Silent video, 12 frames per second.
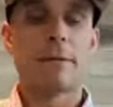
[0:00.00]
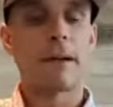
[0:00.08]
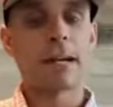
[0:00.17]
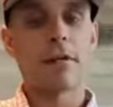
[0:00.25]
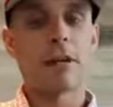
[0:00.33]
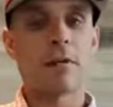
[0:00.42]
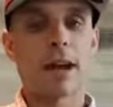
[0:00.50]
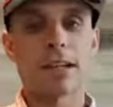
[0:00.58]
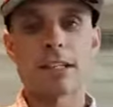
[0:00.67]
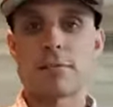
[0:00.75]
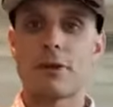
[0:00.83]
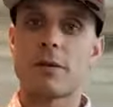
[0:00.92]
Depending on when you
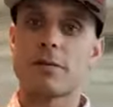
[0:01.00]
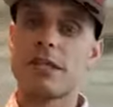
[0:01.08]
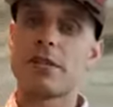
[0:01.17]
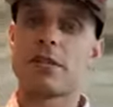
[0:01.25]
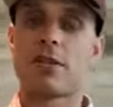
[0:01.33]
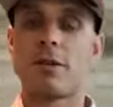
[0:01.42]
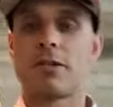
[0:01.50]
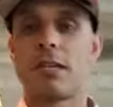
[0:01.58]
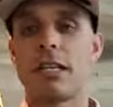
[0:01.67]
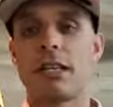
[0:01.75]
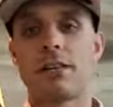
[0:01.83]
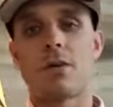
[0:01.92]
watch, this program's either
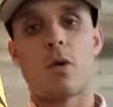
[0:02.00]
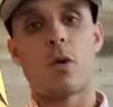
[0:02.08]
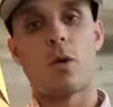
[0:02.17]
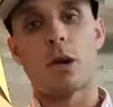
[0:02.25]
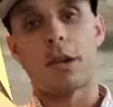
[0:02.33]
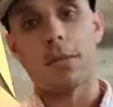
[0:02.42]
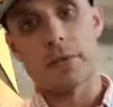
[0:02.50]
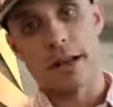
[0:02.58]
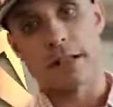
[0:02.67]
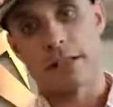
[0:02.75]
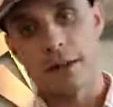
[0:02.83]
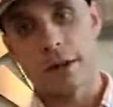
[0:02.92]
closing or the
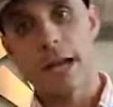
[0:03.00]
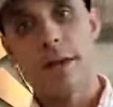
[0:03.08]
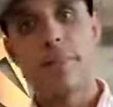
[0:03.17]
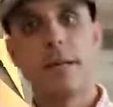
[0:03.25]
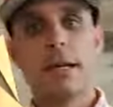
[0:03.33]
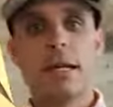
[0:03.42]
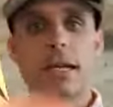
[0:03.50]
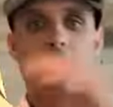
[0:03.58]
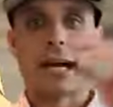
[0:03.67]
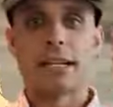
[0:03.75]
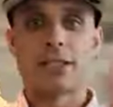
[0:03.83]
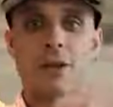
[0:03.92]
price is going up.
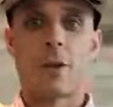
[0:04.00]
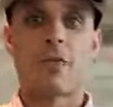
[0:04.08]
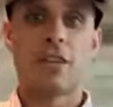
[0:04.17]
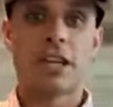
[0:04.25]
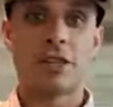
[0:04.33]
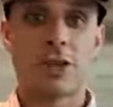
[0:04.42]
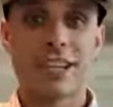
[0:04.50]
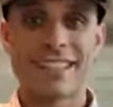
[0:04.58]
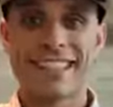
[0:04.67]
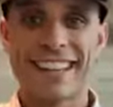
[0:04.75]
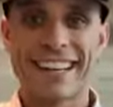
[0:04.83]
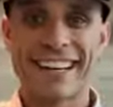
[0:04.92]
So hopefully you can join
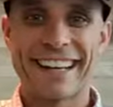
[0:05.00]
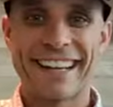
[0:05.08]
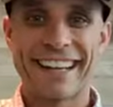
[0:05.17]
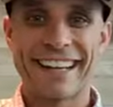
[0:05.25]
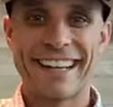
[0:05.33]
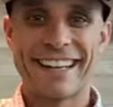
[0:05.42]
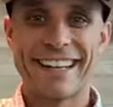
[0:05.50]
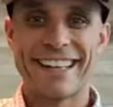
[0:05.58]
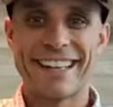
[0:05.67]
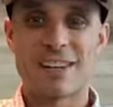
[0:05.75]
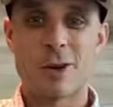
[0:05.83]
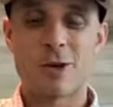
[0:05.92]
us and
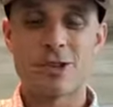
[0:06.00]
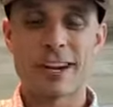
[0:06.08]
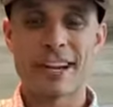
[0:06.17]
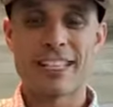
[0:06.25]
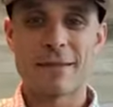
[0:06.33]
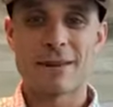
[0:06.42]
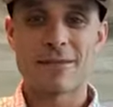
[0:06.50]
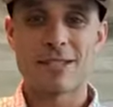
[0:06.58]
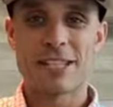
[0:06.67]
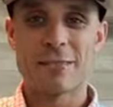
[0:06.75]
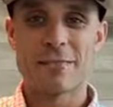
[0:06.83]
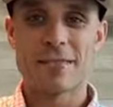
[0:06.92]
go try some out
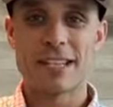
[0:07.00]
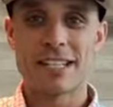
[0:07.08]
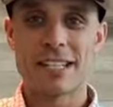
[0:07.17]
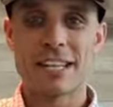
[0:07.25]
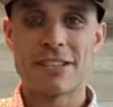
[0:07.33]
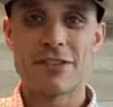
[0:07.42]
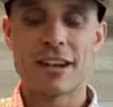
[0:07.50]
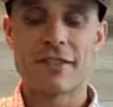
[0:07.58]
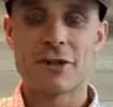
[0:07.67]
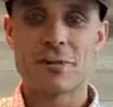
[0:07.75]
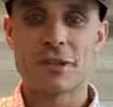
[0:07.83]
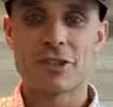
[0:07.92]
some knee drive
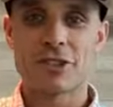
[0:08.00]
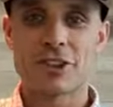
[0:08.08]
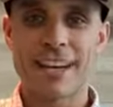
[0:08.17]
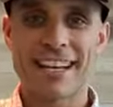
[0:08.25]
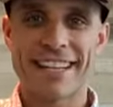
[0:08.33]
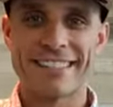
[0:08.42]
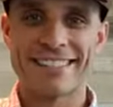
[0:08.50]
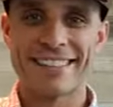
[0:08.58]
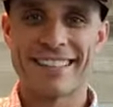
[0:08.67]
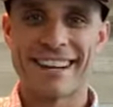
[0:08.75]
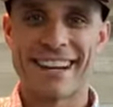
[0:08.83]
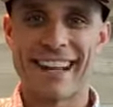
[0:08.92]
and opening your stride, guys.
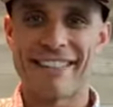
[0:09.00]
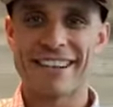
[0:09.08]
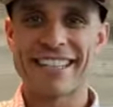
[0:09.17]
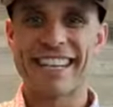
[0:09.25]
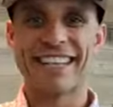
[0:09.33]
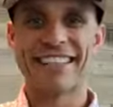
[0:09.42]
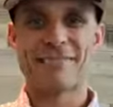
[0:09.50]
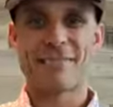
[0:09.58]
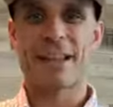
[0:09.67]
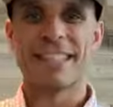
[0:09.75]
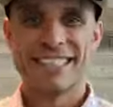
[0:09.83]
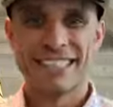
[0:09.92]
All right, have a great day.
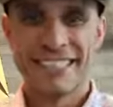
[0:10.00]
Bye.